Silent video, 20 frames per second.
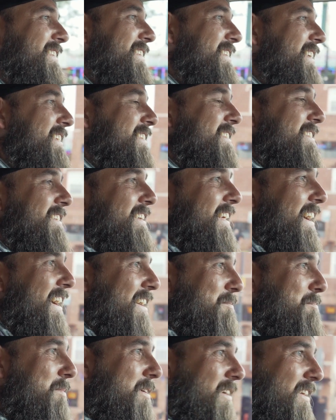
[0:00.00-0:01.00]
That's a
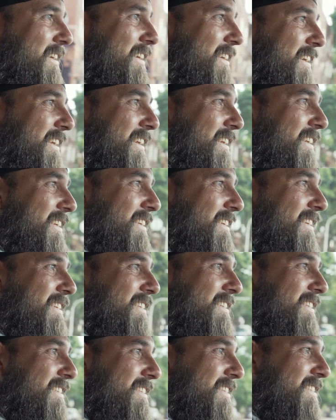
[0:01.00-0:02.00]
lot of money.
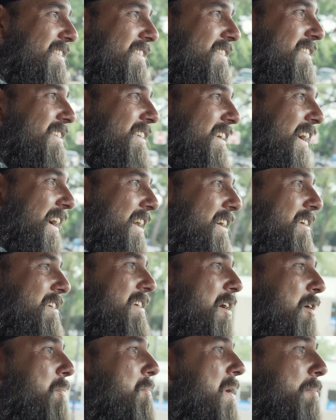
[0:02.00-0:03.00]
I don't
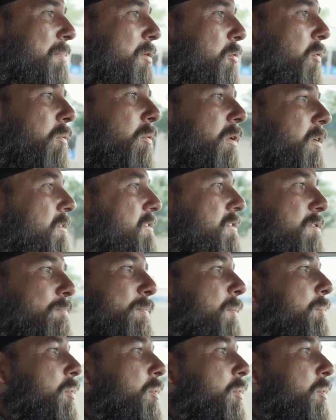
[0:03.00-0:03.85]
know. Maybe we will just be